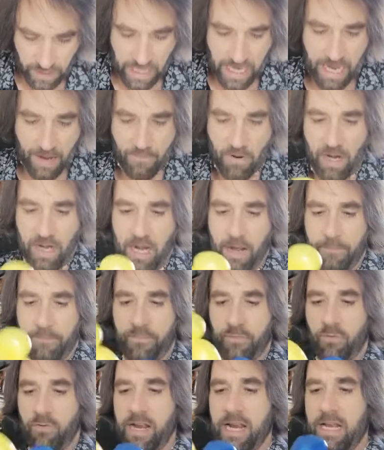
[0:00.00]
And we're gonna
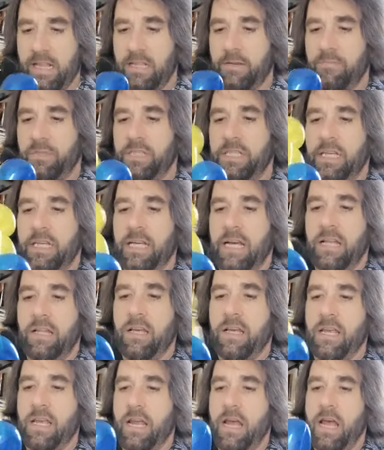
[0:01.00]
bring them
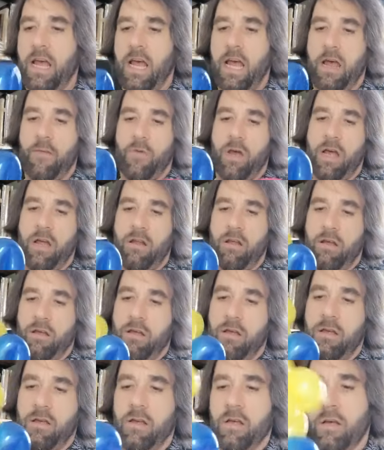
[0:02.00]
together, yeah, man.
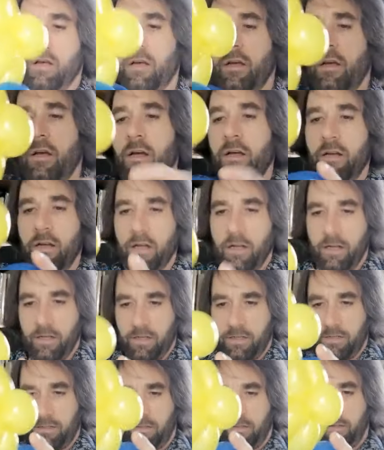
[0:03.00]

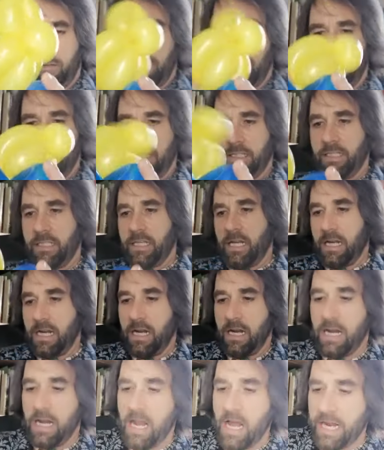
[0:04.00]
It's a
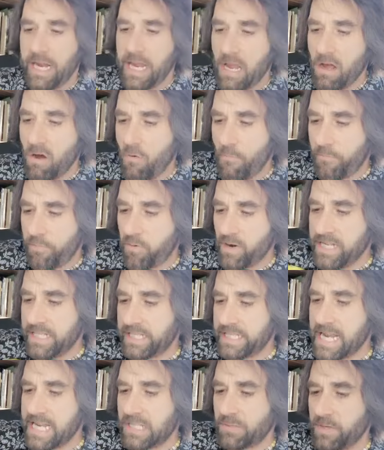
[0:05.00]
lucky old
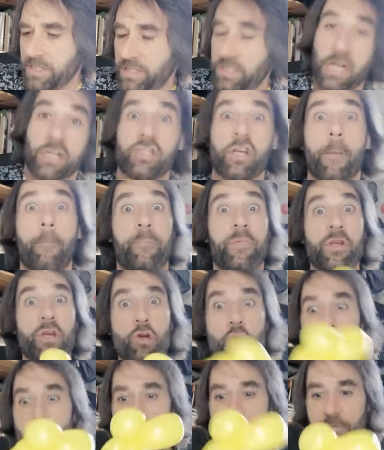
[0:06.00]
princess with such a
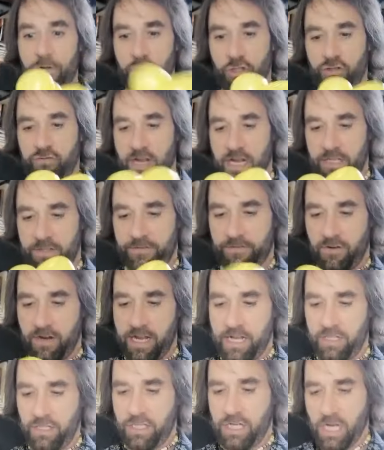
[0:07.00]
beautiful dress,
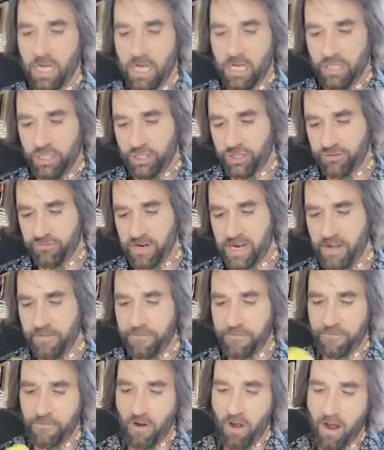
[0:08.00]
friends. Treat
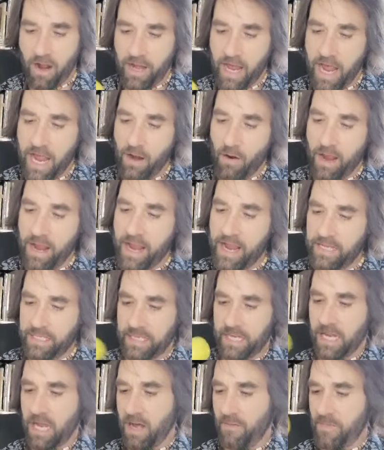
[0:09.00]
Friday
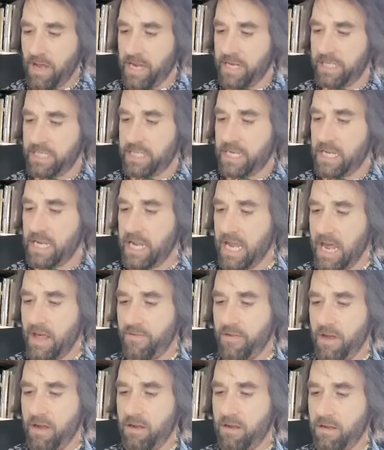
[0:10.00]
is coming
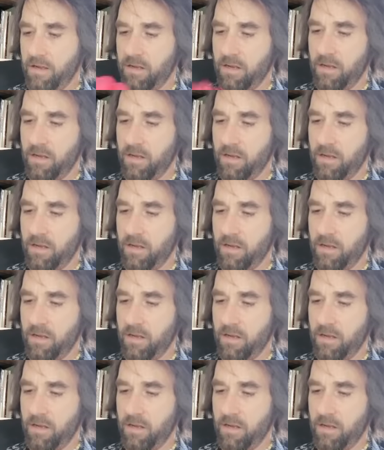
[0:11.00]
together.